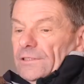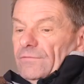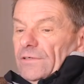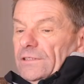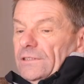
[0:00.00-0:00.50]
that's
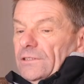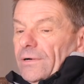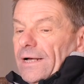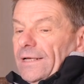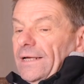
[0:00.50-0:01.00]
fitted to
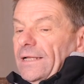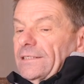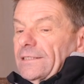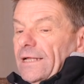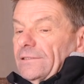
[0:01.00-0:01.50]
our
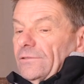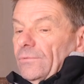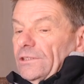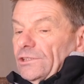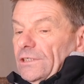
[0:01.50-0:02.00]
ENstandard
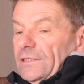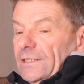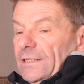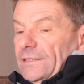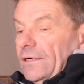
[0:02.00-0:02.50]
winches
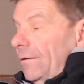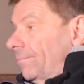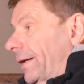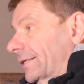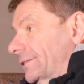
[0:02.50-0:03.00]
is a
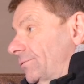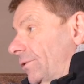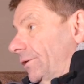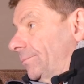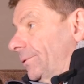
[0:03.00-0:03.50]
compacted
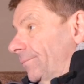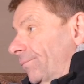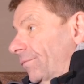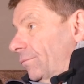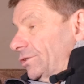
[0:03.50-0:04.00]
rope,
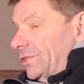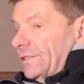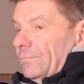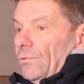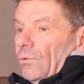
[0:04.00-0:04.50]
which
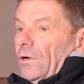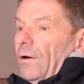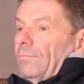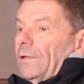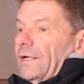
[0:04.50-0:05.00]
is a more
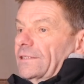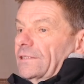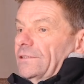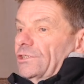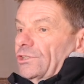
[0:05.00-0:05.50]
complex
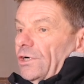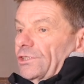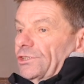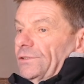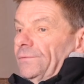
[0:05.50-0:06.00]

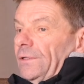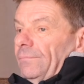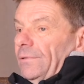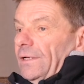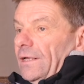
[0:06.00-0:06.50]
construction,
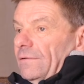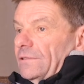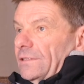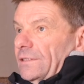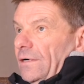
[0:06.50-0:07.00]
but it
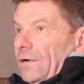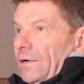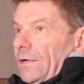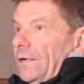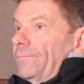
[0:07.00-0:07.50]
gives us a
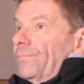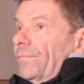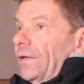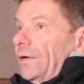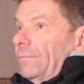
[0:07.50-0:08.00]
higher
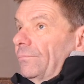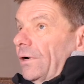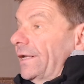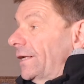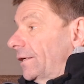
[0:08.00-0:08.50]

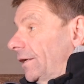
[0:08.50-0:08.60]
braking